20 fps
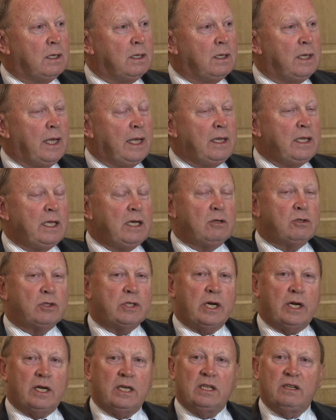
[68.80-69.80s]
then the
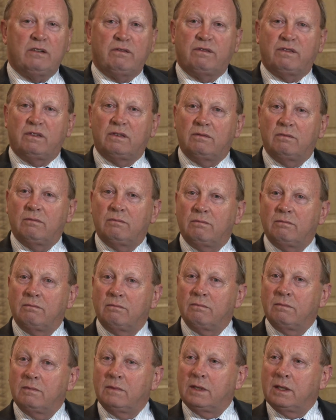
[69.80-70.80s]
alternative
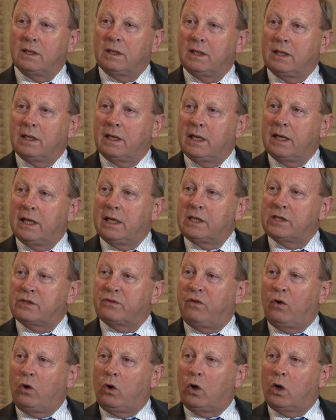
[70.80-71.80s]
is
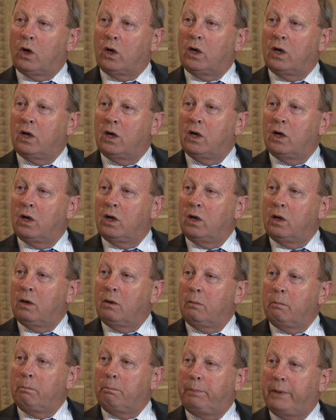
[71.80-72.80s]
for
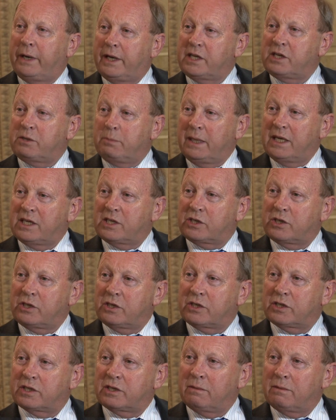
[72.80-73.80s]
British ministers